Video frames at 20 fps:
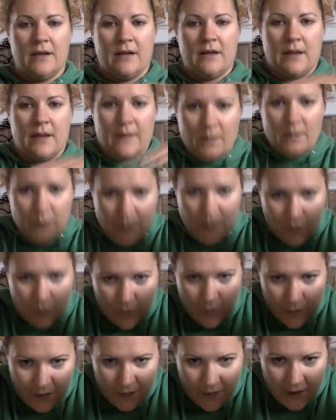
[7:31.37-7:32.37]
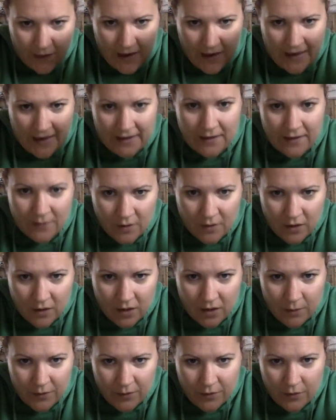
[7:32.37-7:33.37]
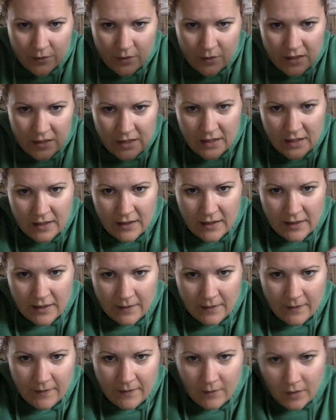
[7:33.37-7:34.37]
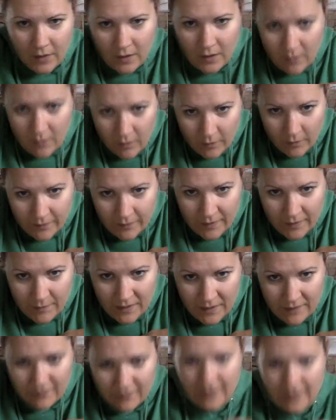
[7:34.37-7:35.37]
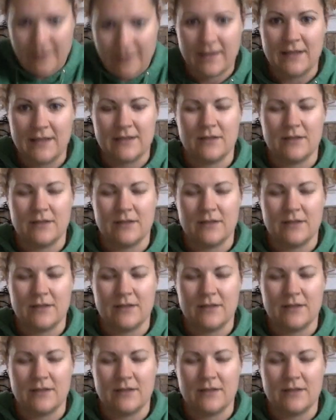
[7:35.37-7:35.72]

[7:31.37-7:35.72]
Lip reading: And then people would put their head and their arms through it, and then they would close them in like this.